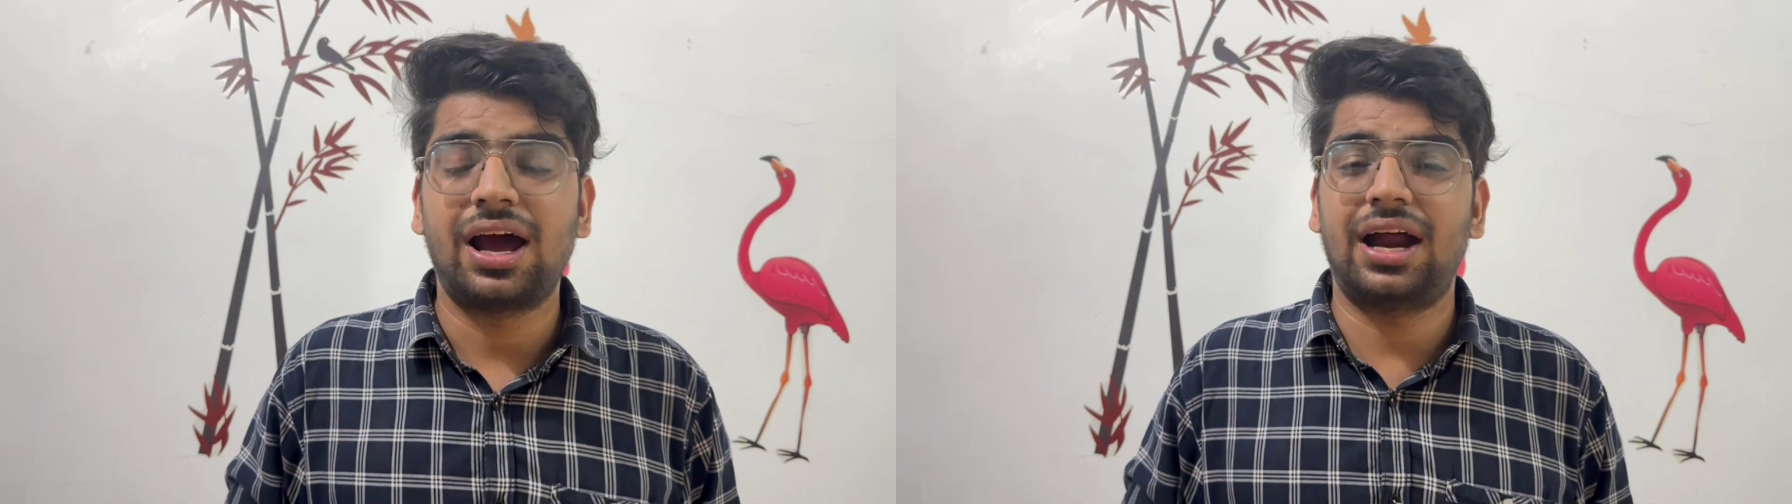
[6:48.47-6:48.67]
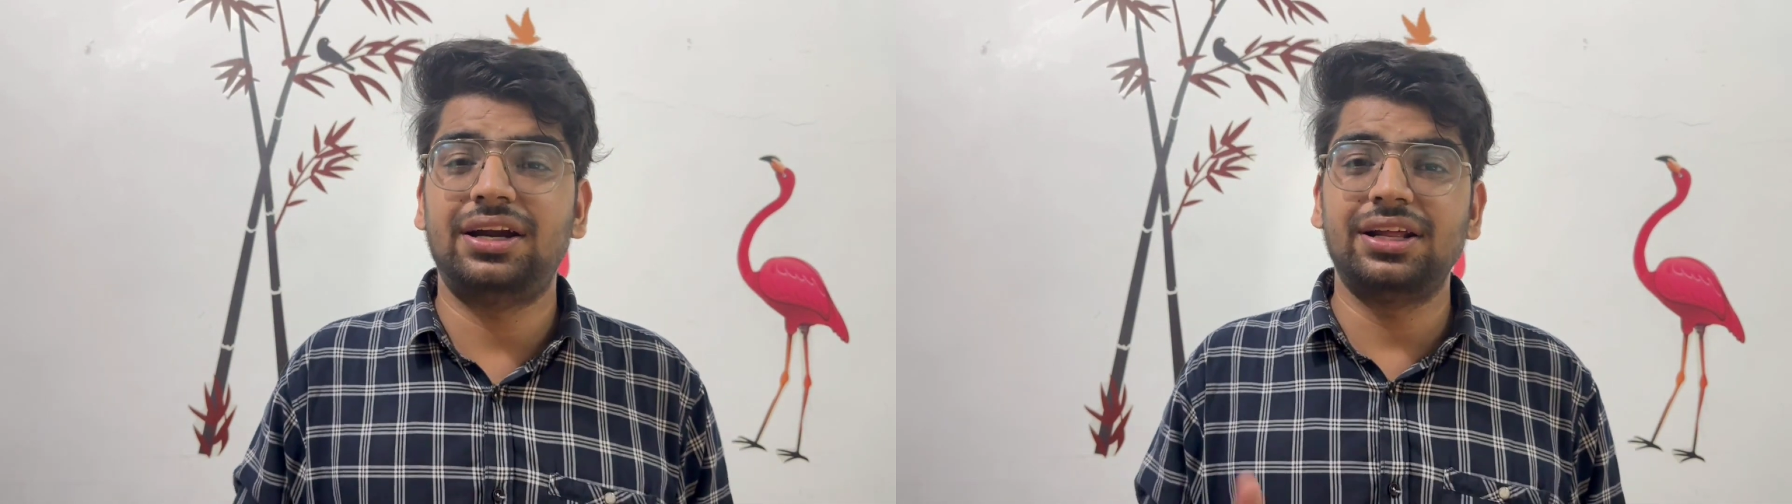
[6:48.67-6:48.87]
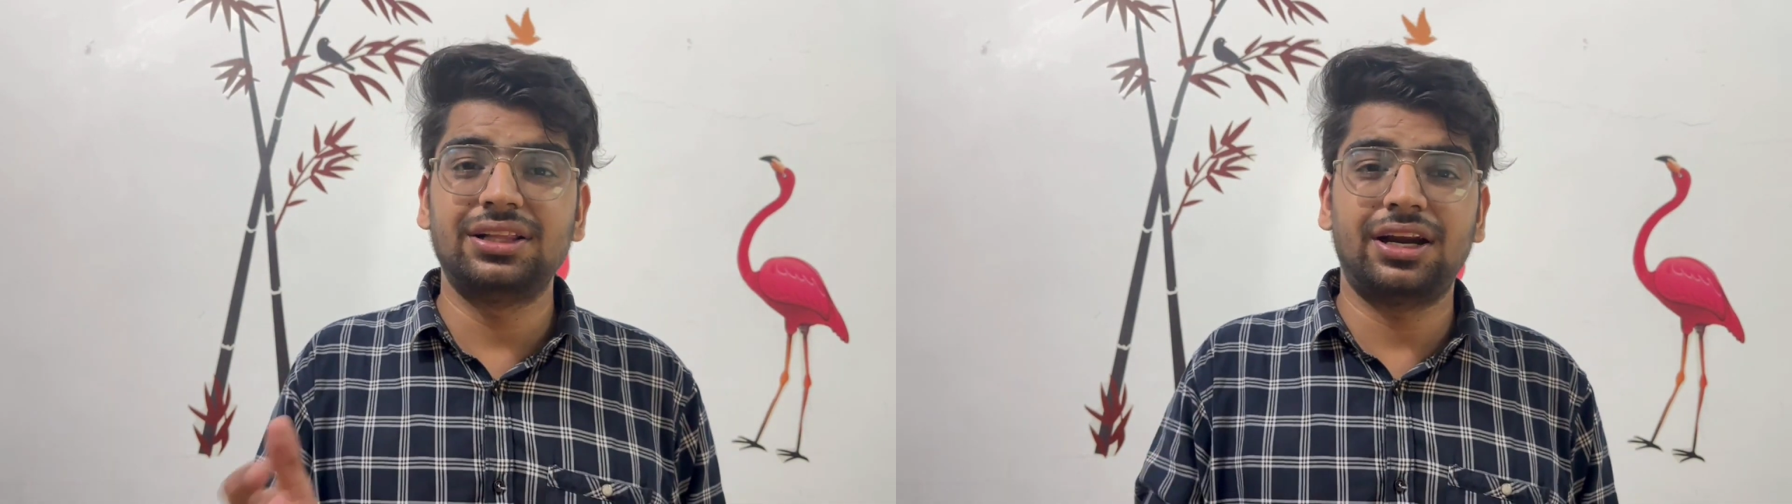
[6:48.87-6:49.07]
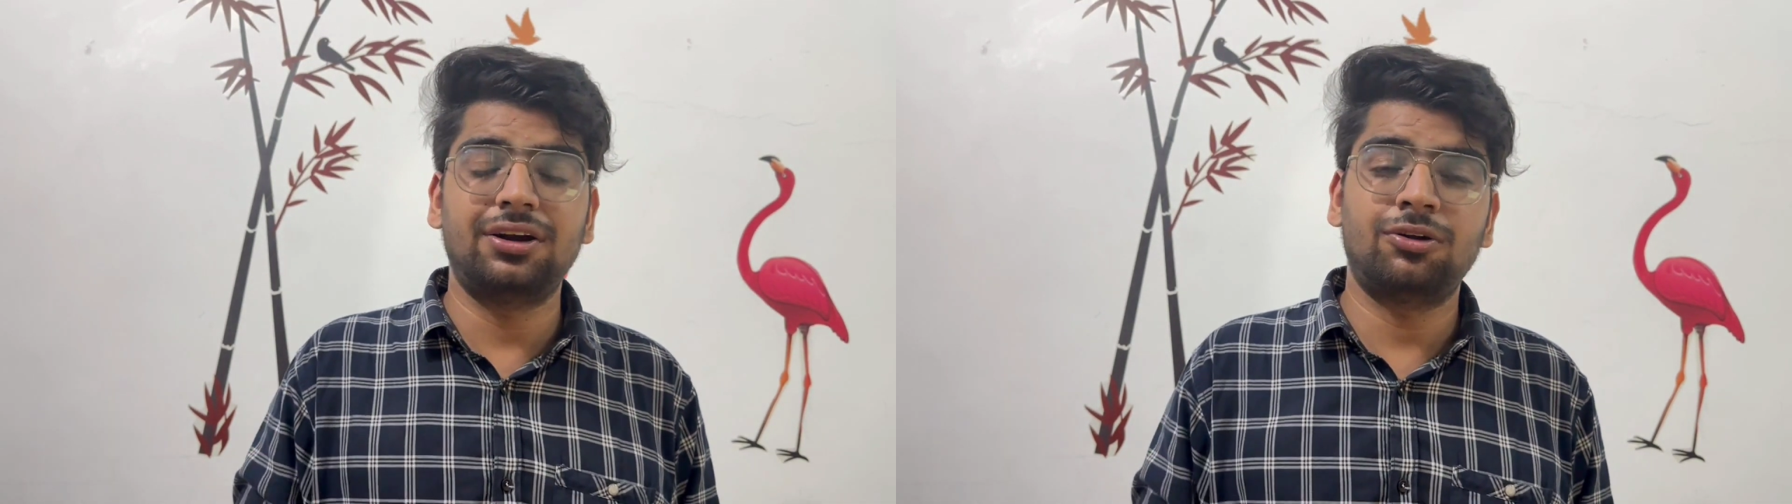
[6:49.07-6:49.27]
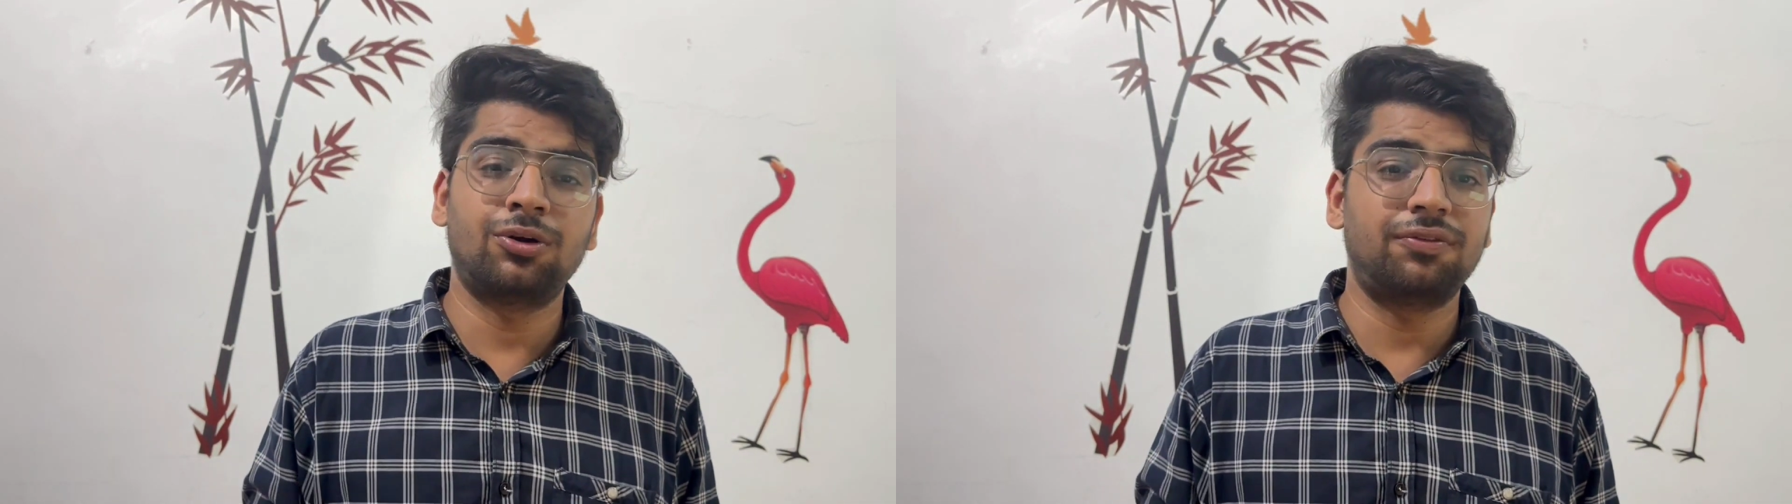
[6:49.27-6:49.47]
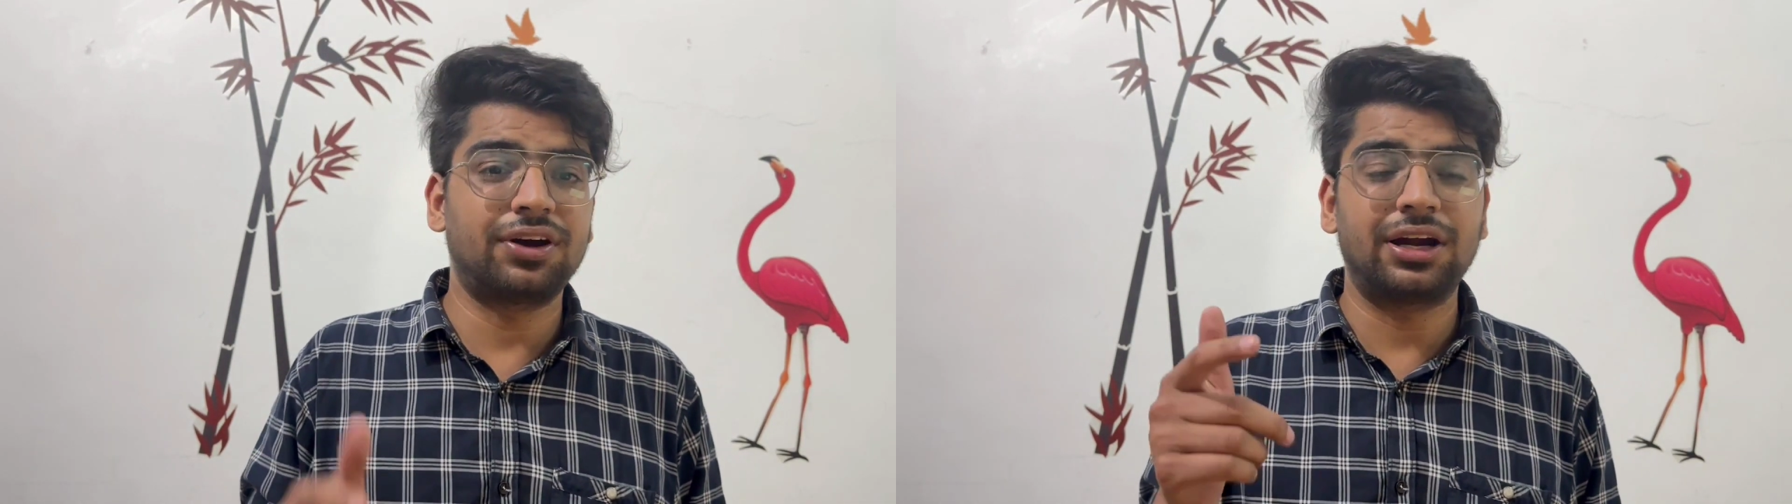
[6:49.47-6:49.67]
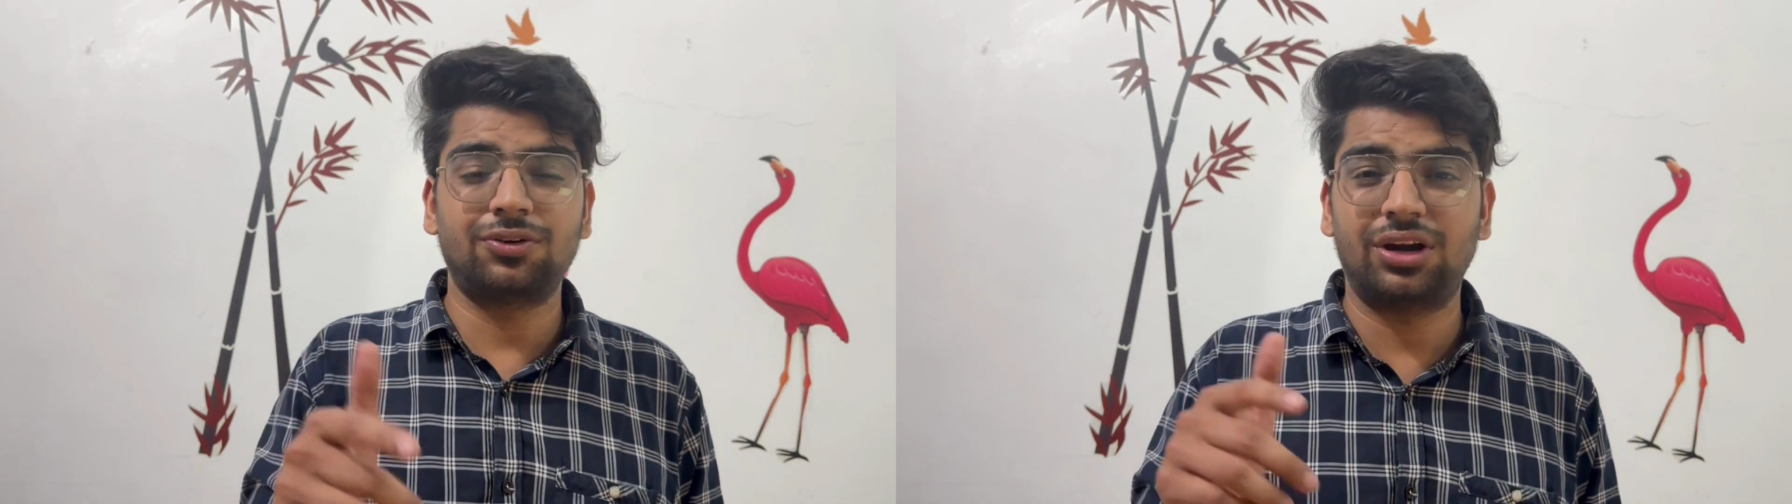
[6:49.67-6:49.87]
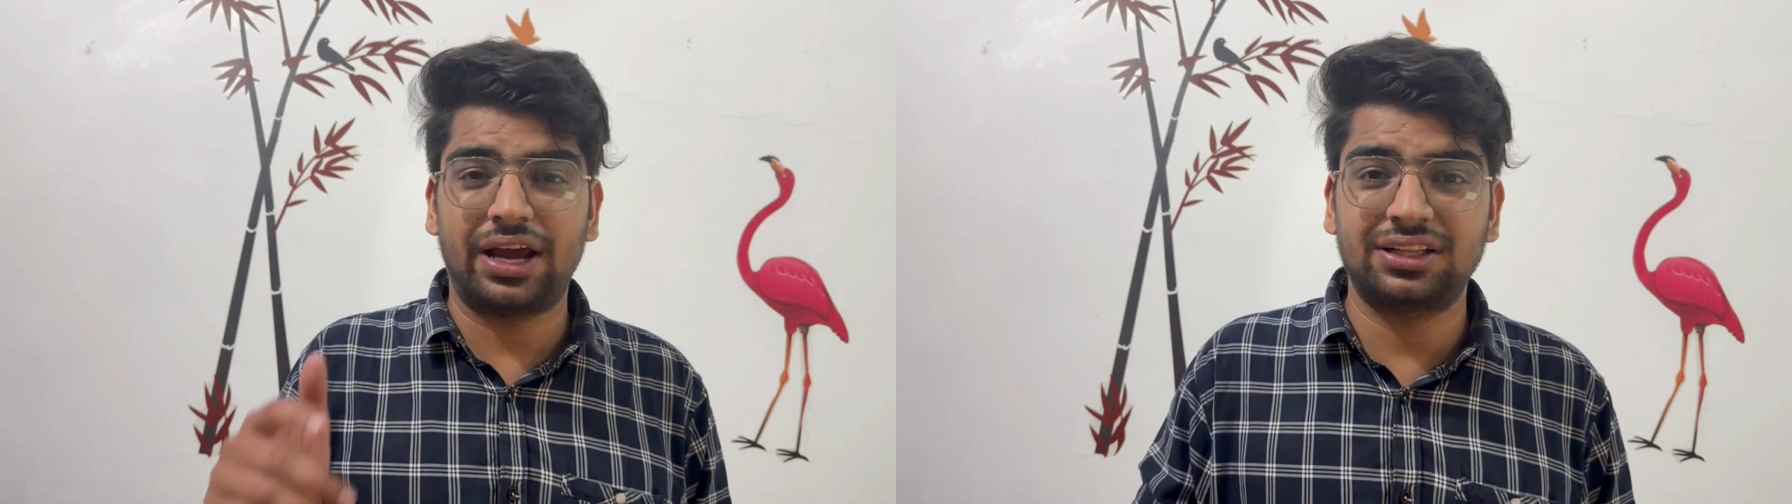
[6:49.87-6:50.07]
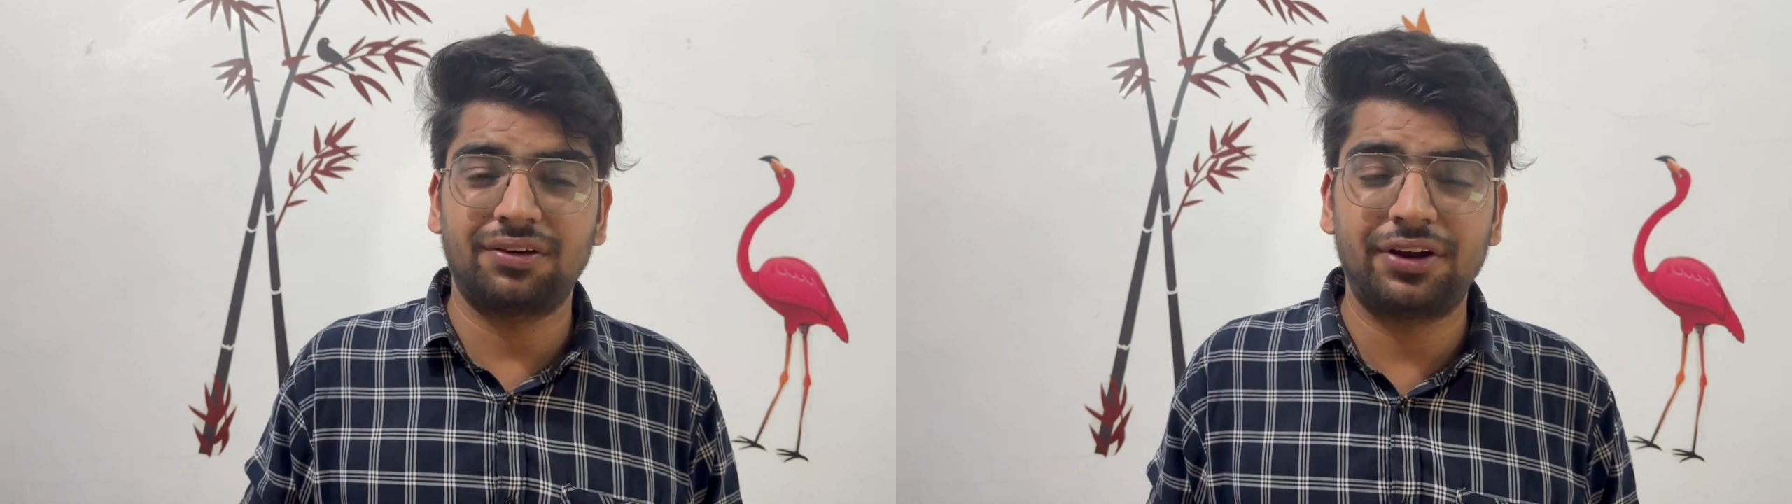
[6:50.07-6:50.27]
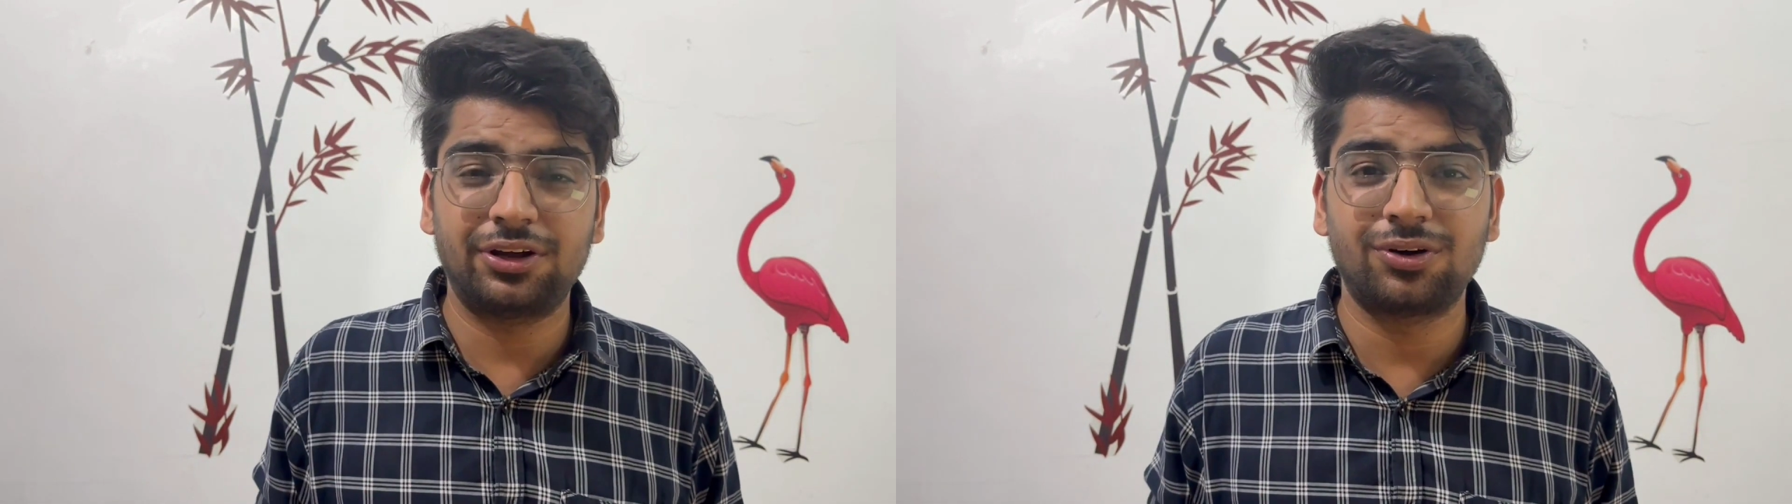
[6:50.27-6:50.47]
Until then, don't forget to like
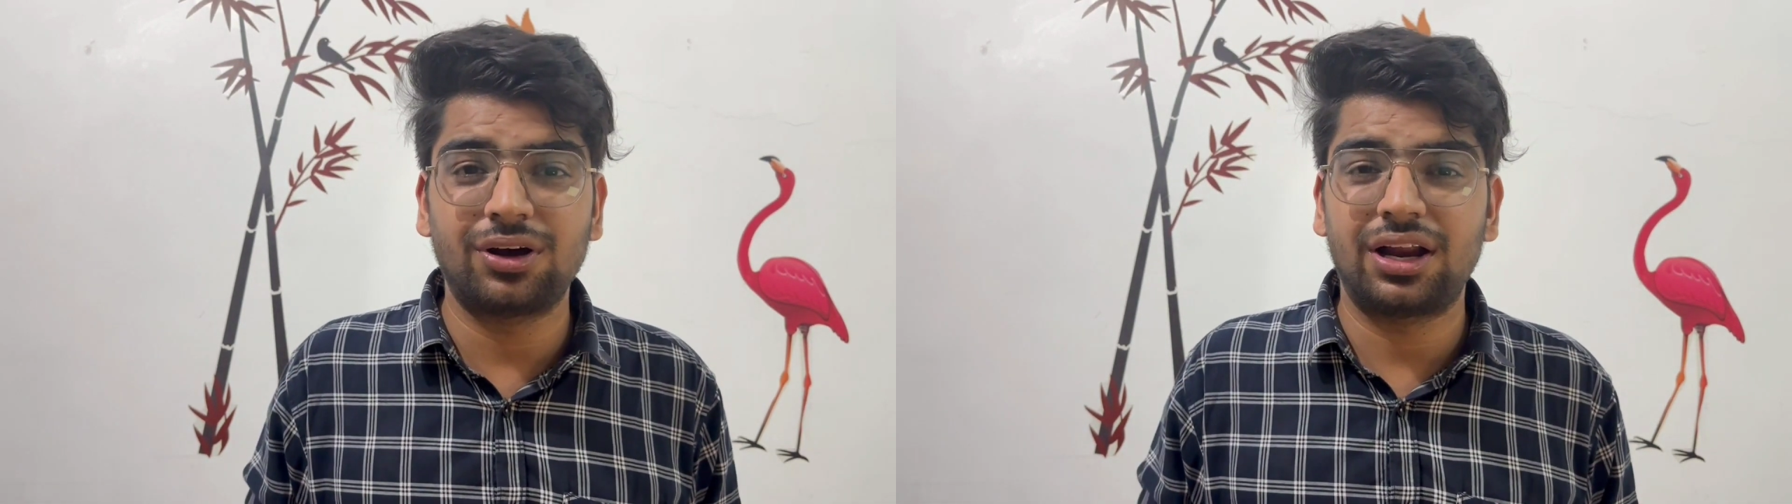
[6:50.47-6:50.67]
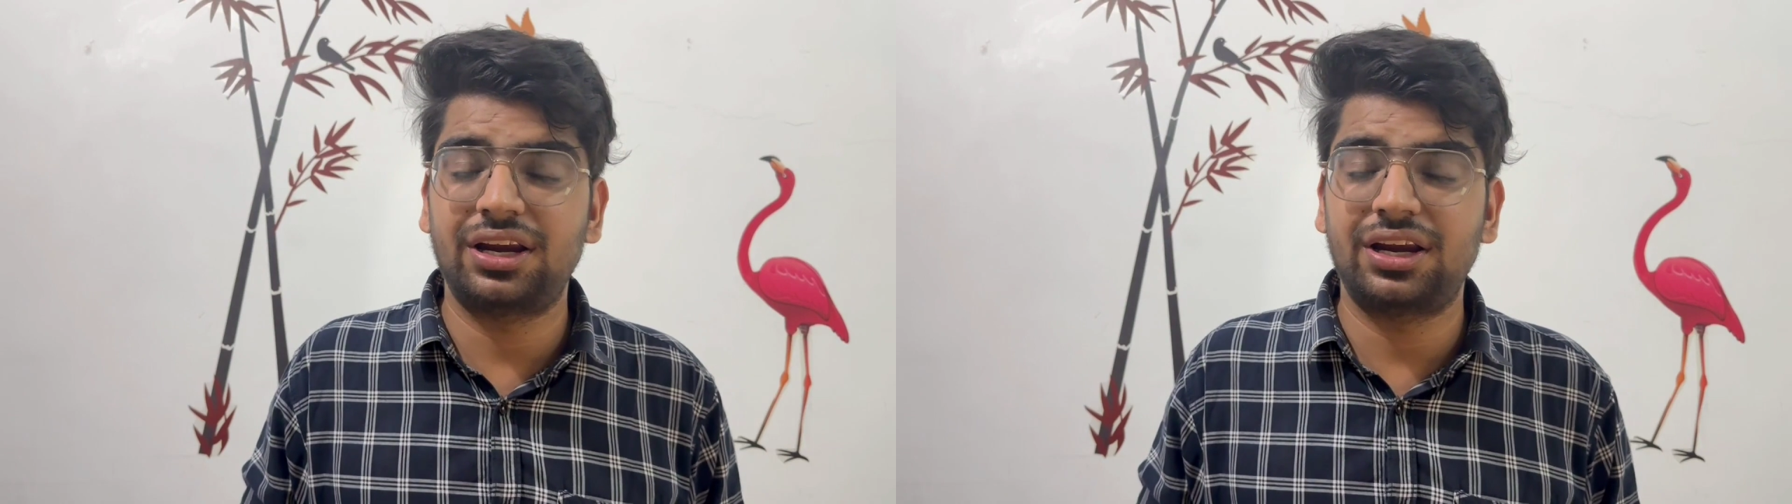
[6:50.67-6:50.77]
the video,